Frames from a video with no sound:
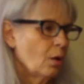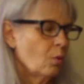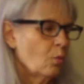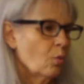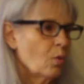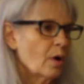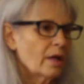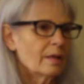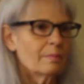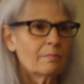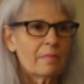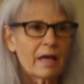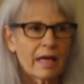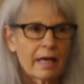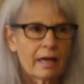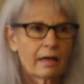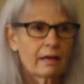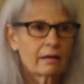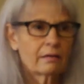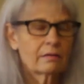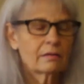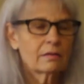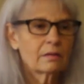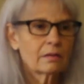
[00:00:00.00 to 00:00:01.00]
One
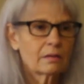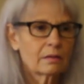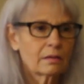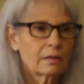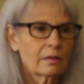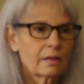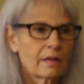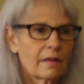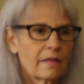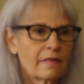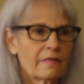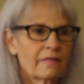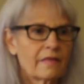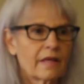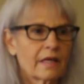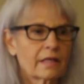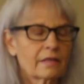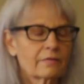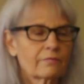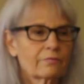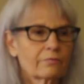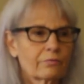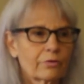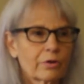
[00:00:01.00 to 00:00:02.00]
man
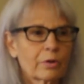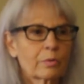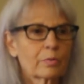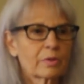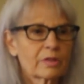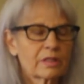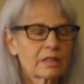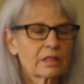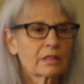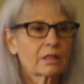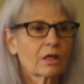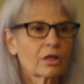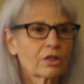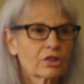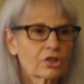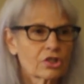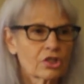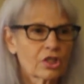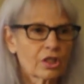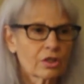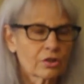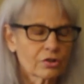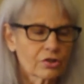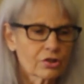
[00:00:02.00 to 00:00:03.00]
that frequented our
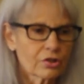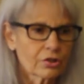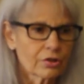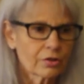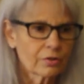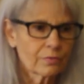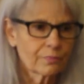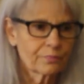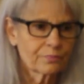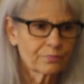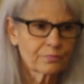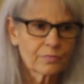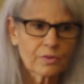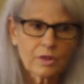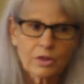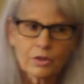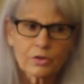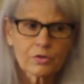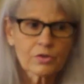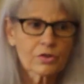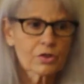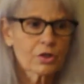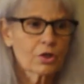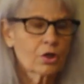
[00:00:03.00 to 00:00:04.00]
shelter
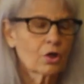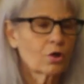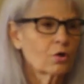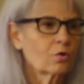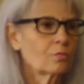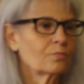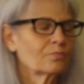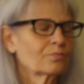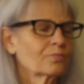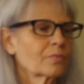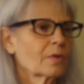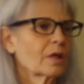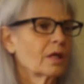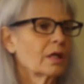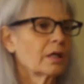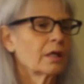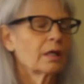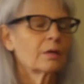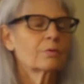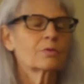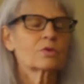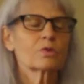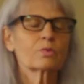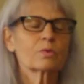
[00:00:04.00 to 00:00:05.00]
years ago,
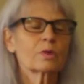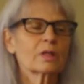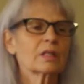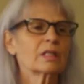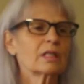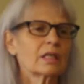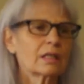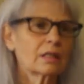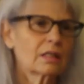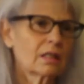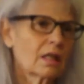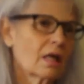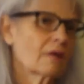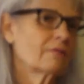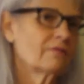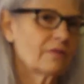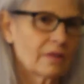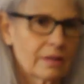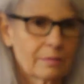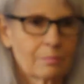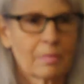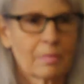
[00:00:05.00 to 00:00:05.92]
he was really a lovely